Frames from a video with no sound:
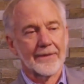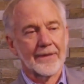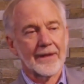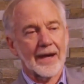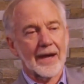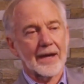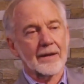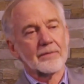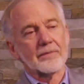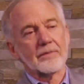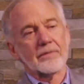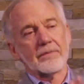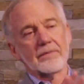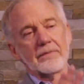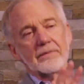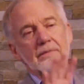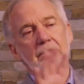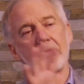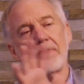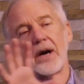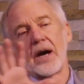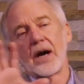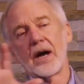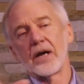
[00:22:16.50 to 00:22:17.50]
Not
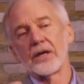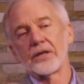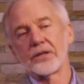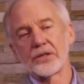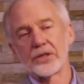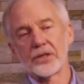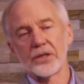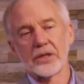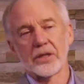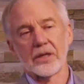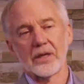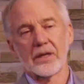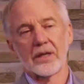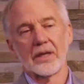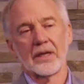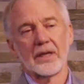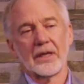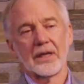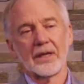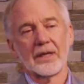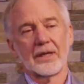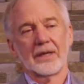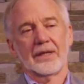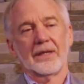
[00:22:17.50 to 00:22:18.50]
much
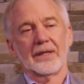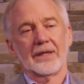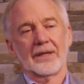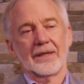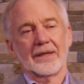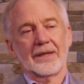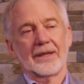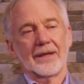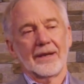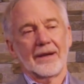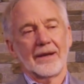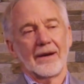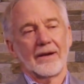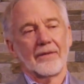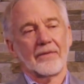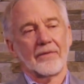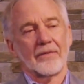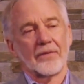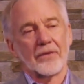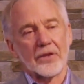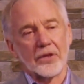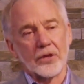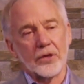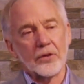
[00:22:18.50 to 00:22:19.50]

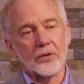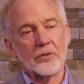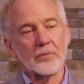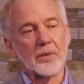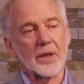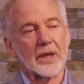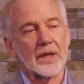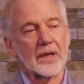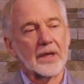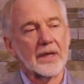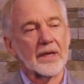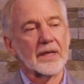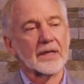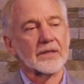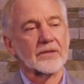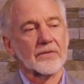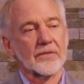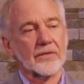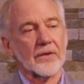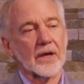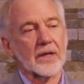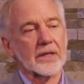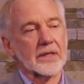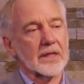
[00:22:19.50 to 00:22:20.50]
of human is
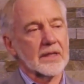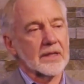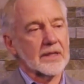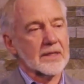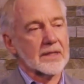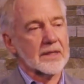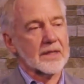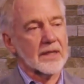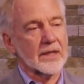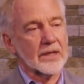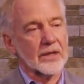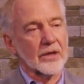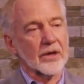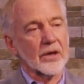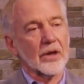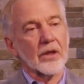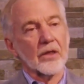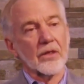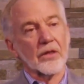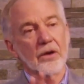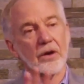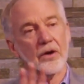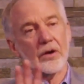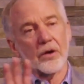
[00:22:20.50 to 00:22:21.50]
front and center.
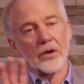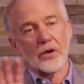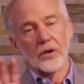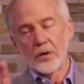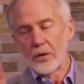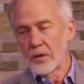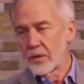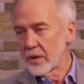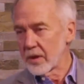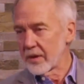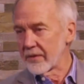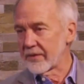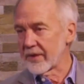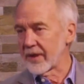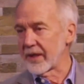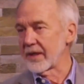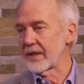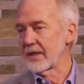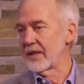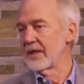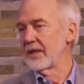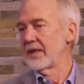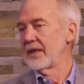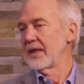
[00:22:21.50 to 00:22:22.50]
The whole of
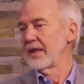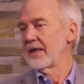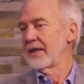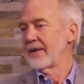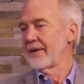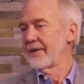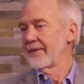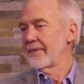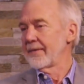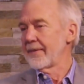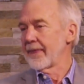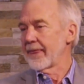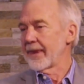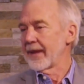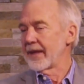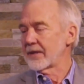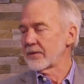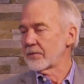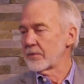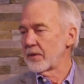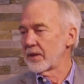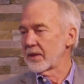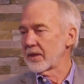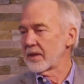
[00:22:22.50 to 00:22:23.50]
it
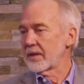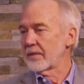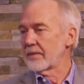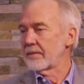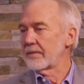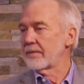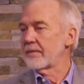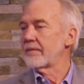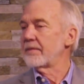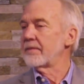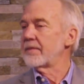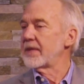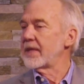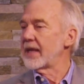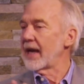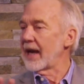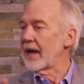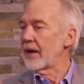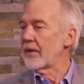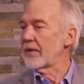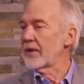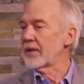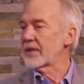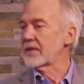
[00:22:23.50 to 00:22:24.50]
is what the
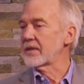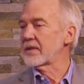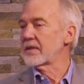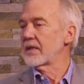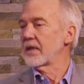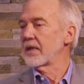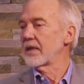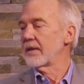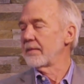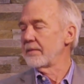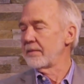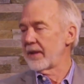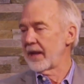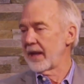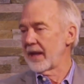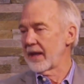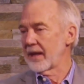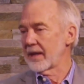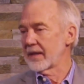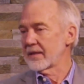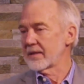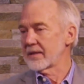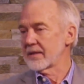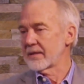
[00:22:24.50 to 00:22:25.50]
Taoists
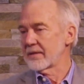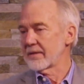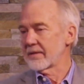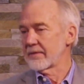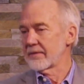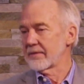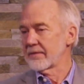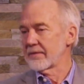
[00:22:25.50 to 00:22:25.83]
paint.